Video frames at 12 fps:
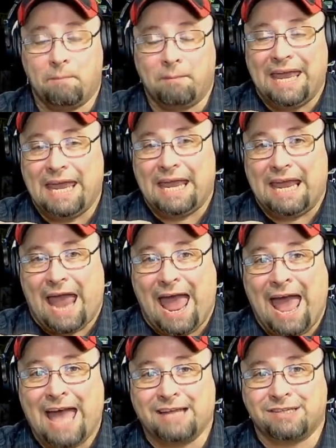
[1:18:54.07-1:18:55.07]
Me
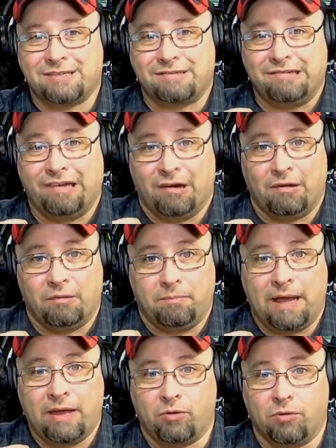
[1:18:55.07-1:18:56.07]
as,
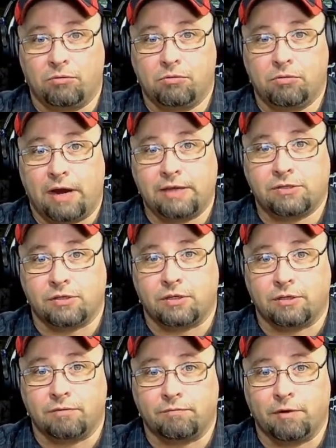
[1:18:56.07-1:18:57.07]
Michael
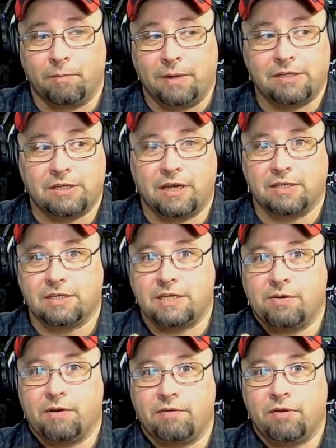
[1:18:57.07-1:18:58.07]
Kreitzer from Budget Guns and
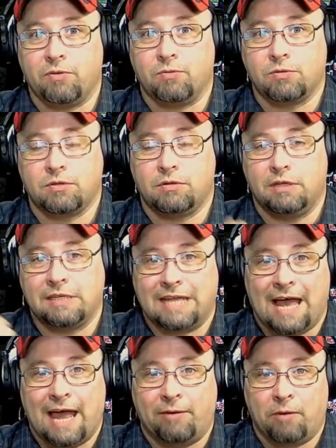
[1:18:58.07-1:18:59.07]
Gear Reviews, this
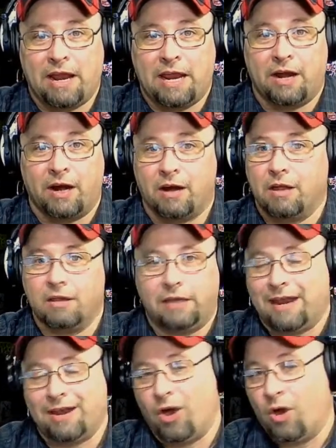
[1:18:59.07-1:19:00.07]
guy right here.
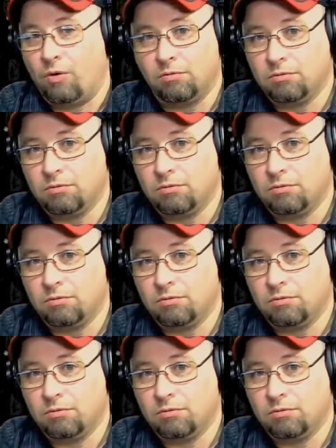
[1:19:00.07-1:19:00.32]
Yeah, no.